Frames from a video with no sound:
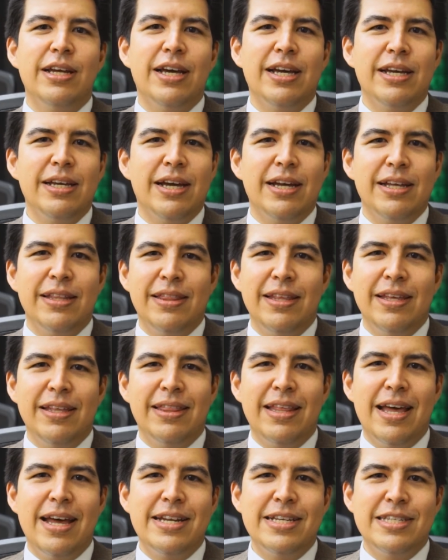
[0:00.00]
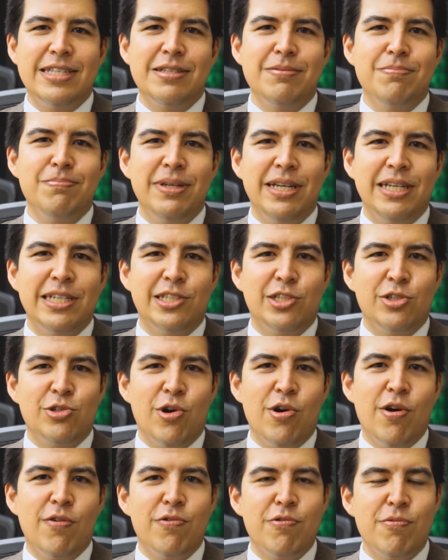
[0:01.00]
I think that is the biggest
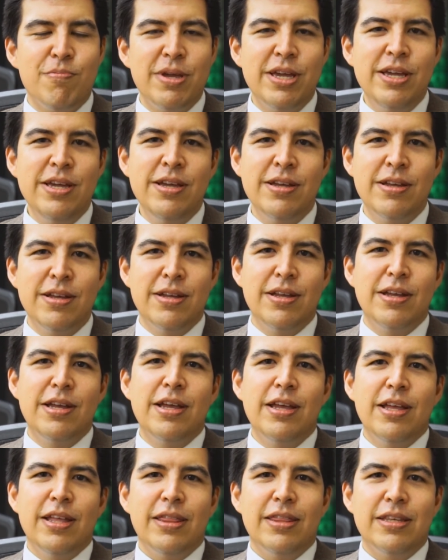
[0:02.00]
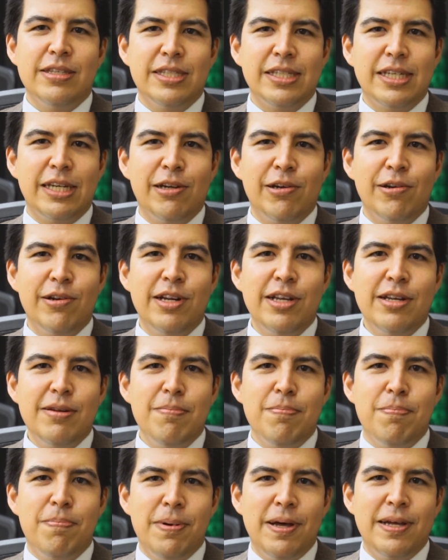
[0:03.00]
draw for me, the security,
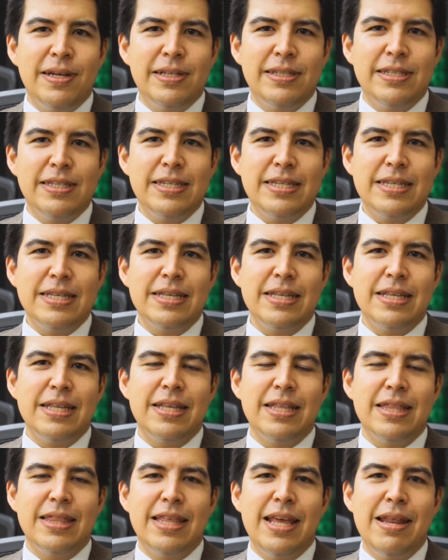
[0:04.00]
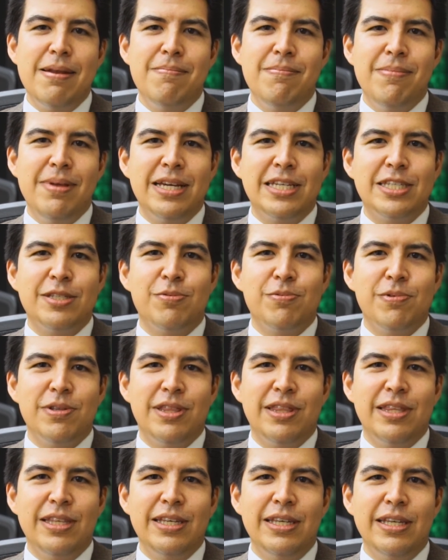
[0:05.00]
but then mixed
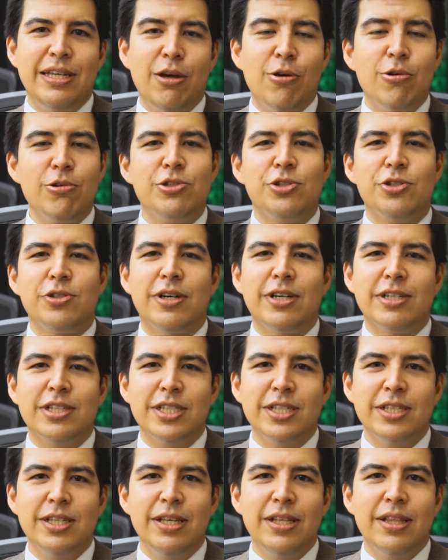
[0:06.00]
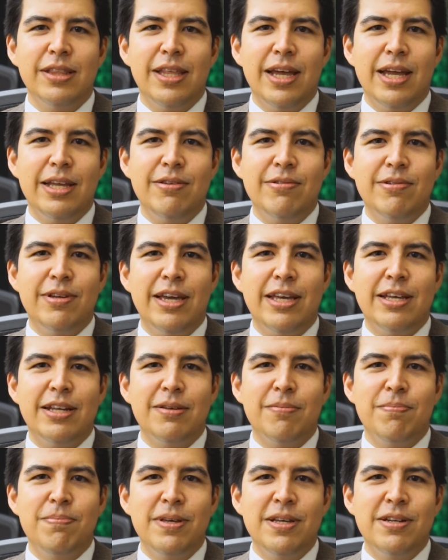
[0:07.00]
with the culture, actually. That you get
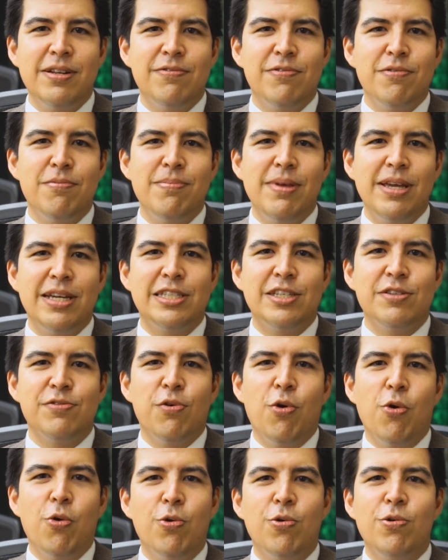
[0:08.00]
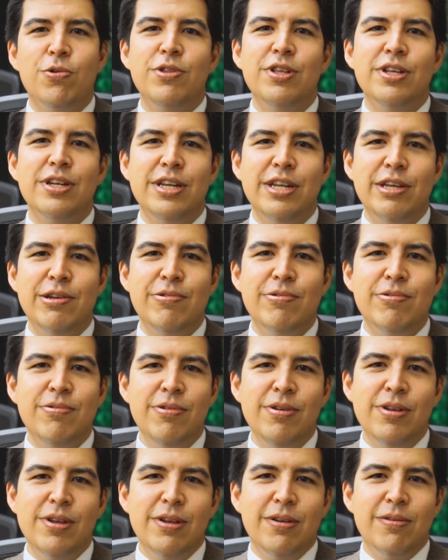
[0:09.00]
a bit of a mix of old and new,
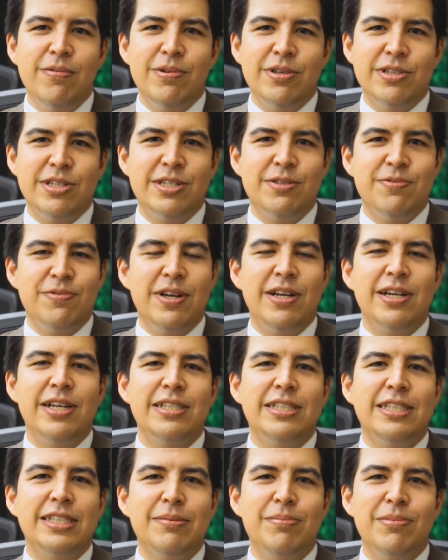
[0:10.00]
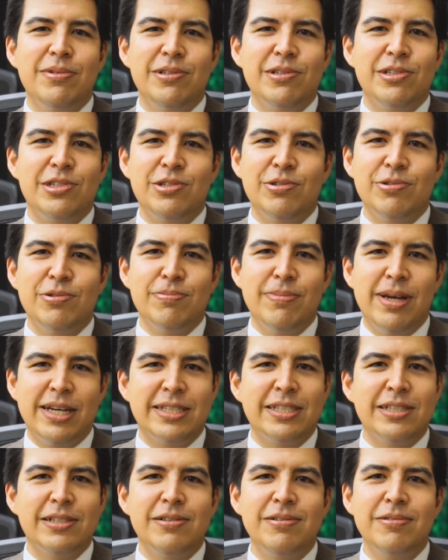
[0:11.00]
which is very similar to
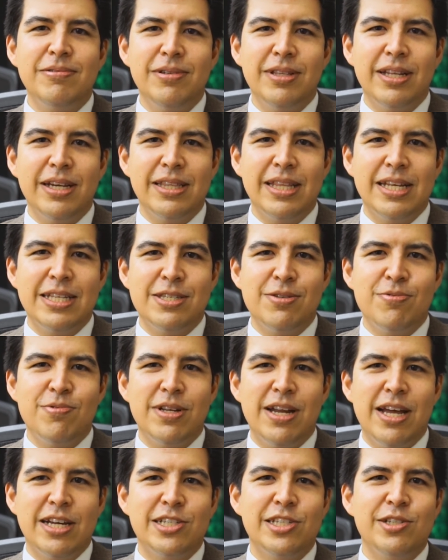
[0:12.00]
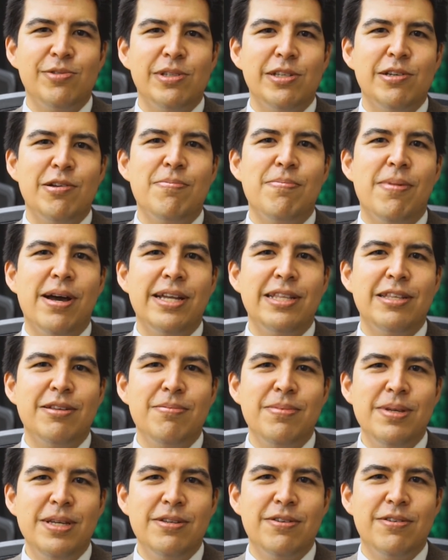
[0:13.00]
Mexico. Like, that's what actually really reminded
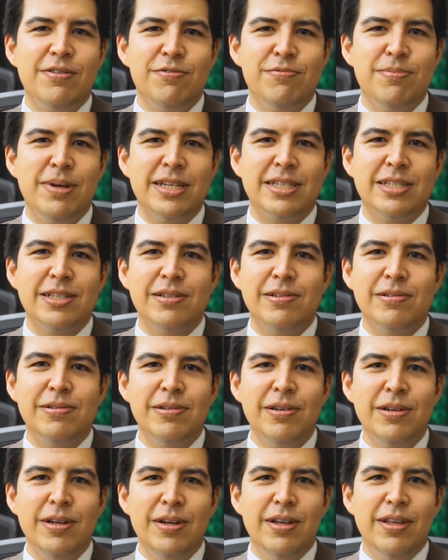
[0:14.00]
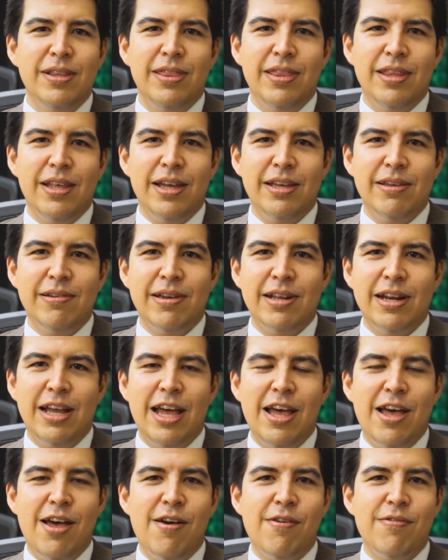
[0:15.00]
me of Mexico. That you can
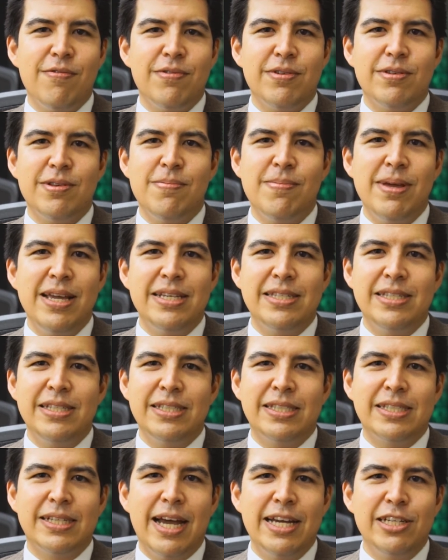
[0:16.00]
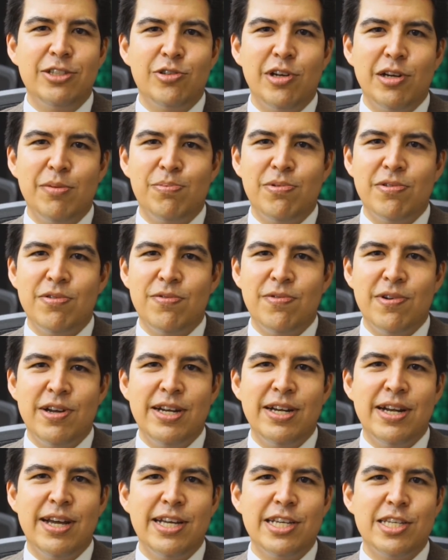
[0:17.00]
have an amazing skyscraper, a very
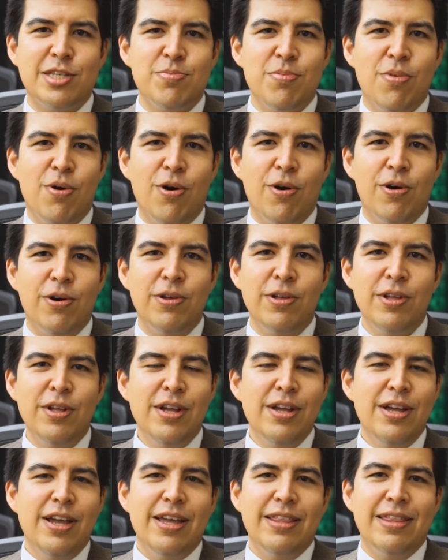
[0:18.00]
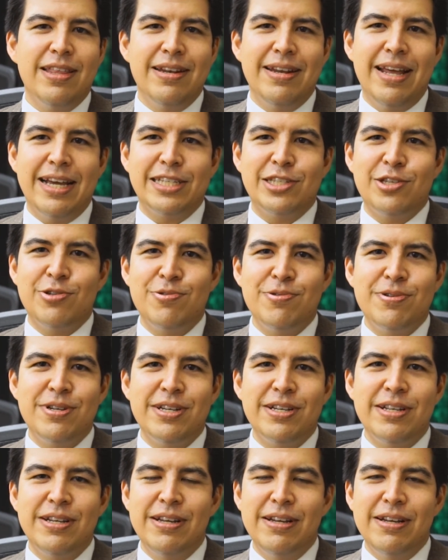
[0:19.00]
nice mall, and then next to
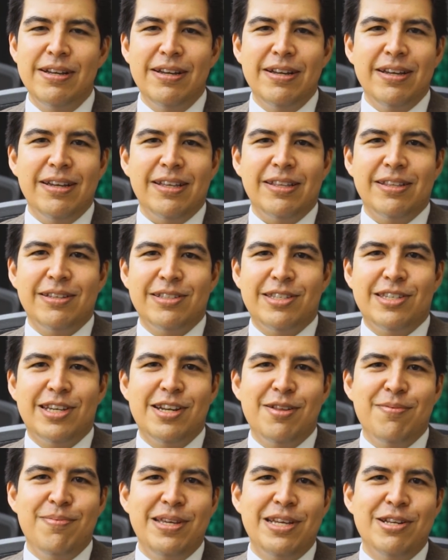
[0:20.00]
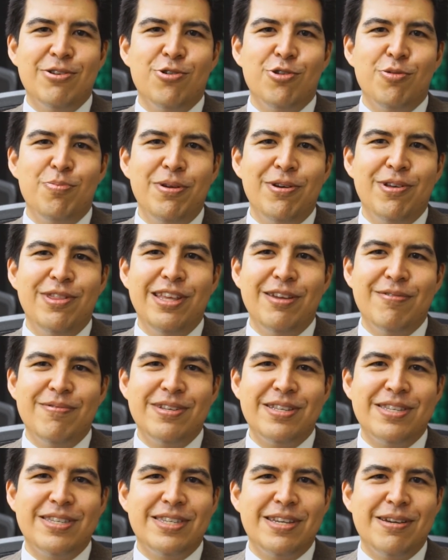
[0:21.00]
it, it's gonna be an old building
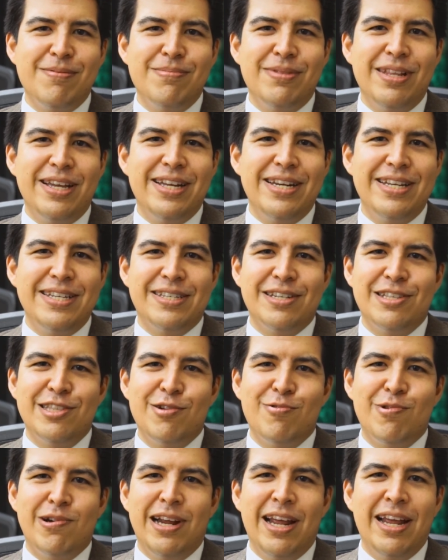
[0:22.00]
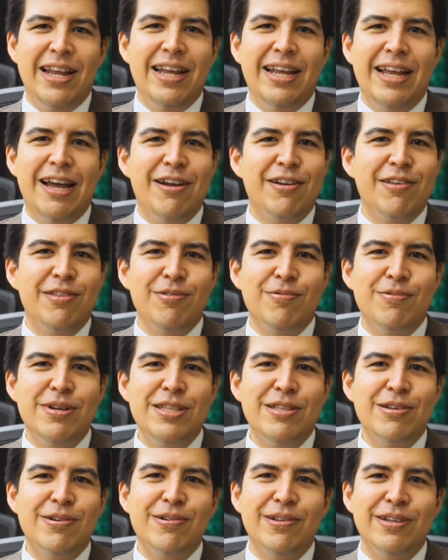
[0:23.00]
with some lady's underwear hanging out of the
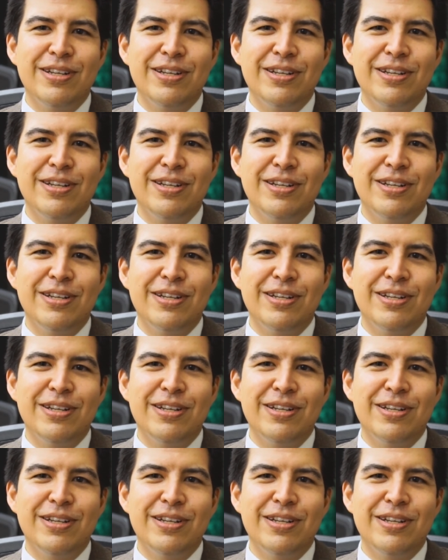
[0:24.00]
window.